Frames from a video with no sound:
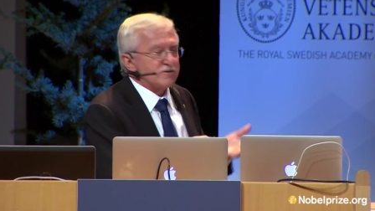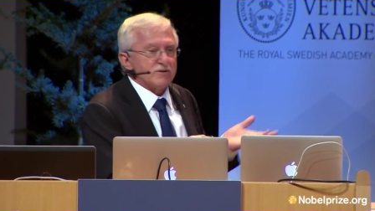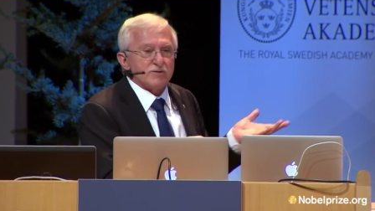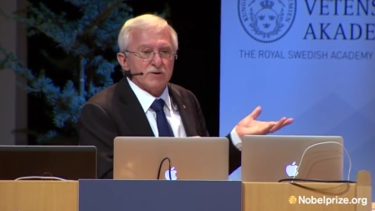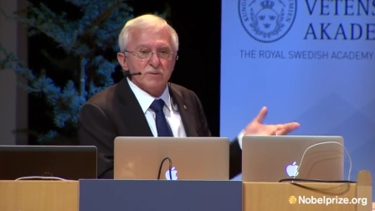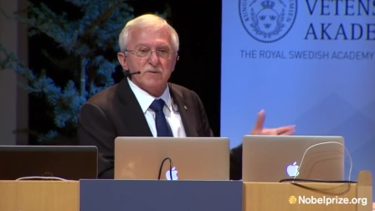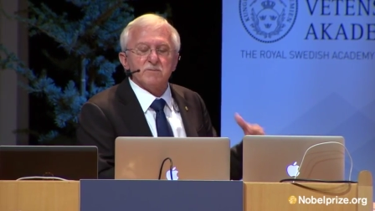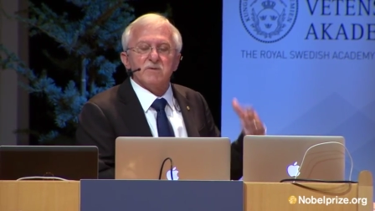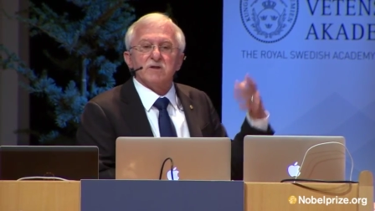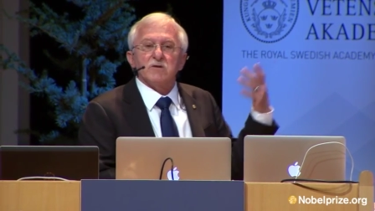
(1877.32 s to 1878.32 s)
is
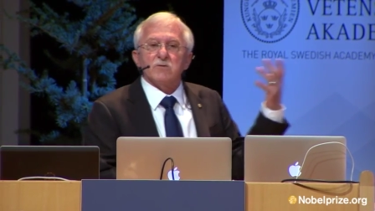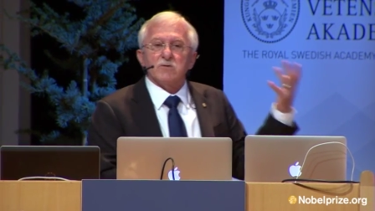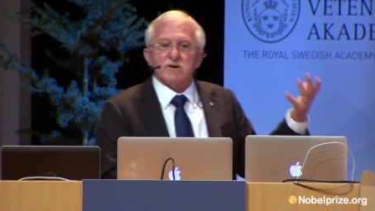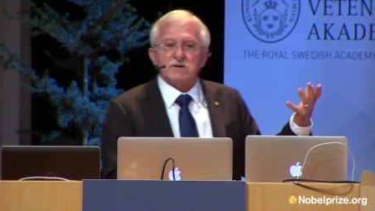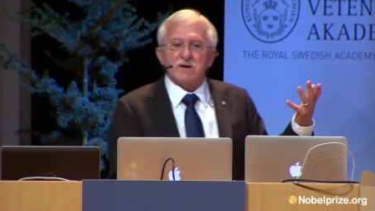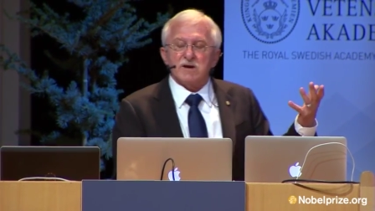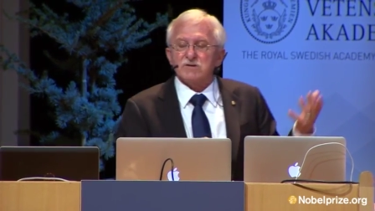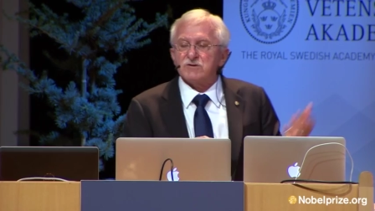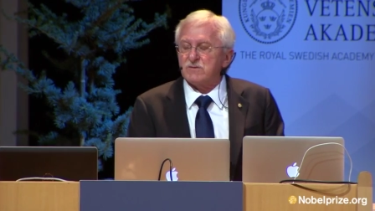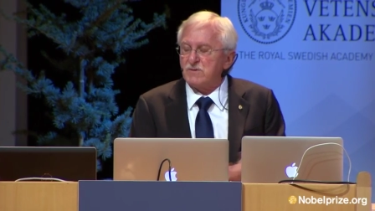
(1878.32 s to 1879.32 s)
determined by the
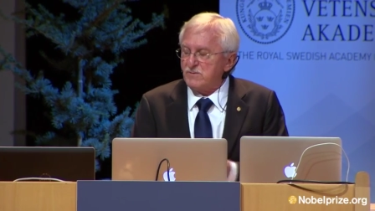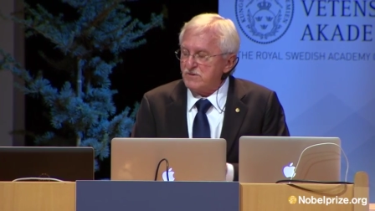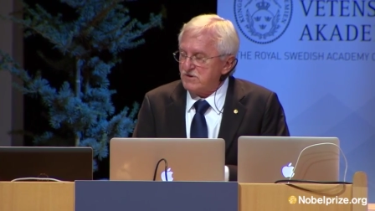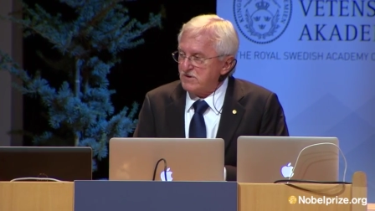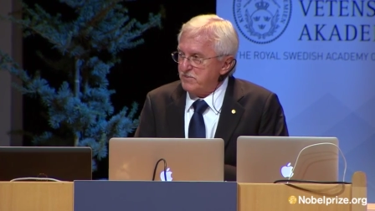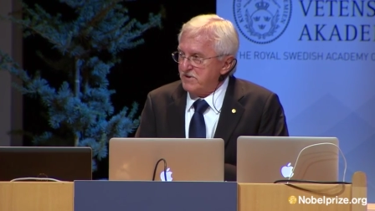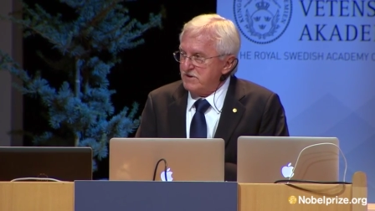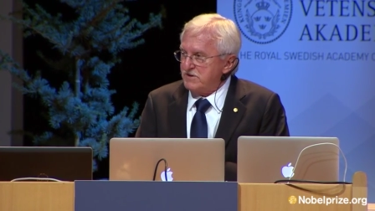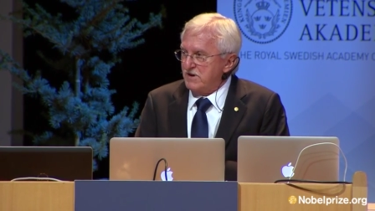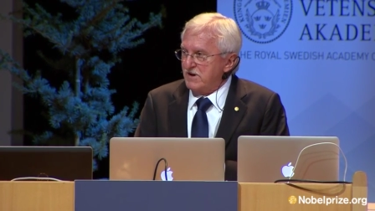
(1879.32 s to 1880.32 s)
orientation with which the
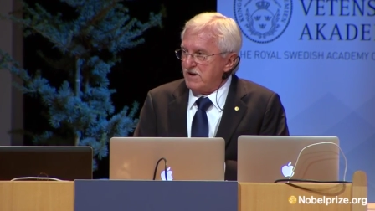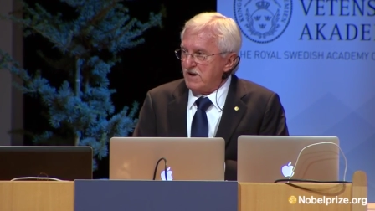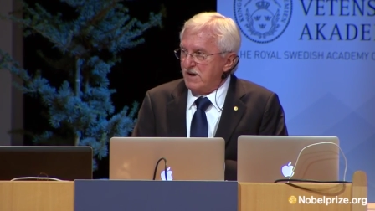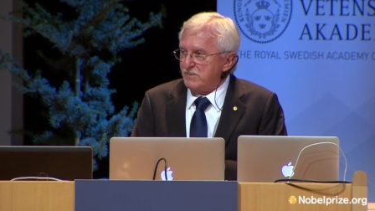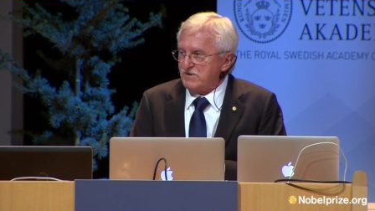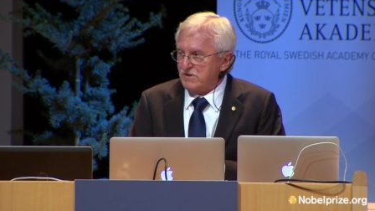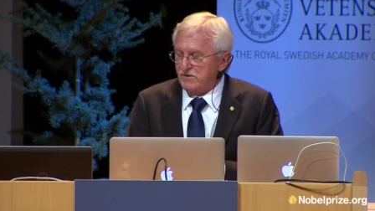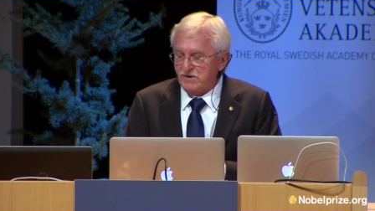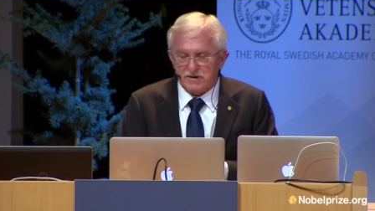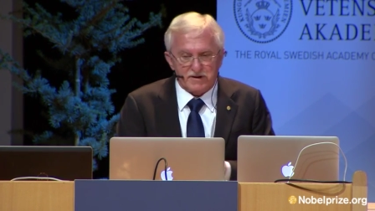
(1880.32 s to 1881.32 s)
PCNA clamp is
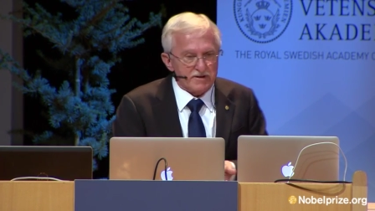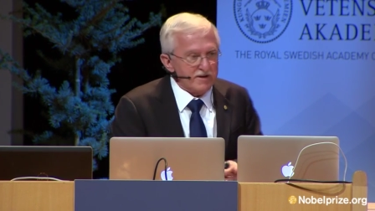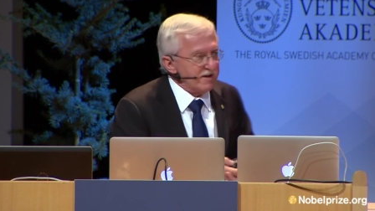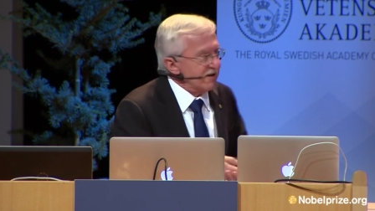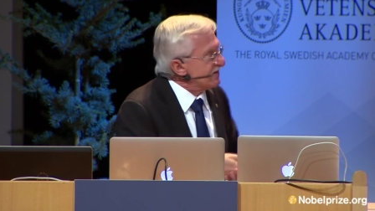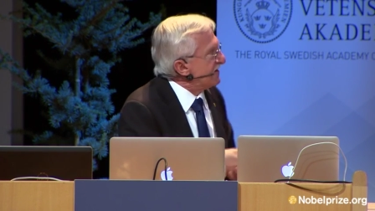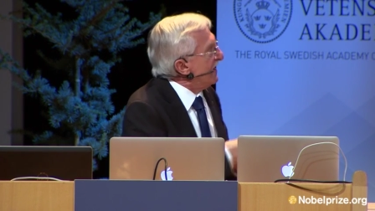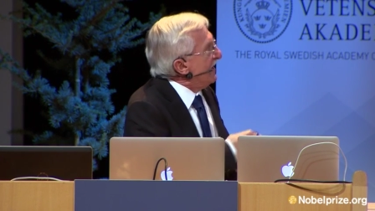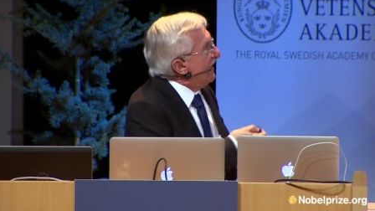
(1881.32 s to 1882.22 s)
loaded on the helix.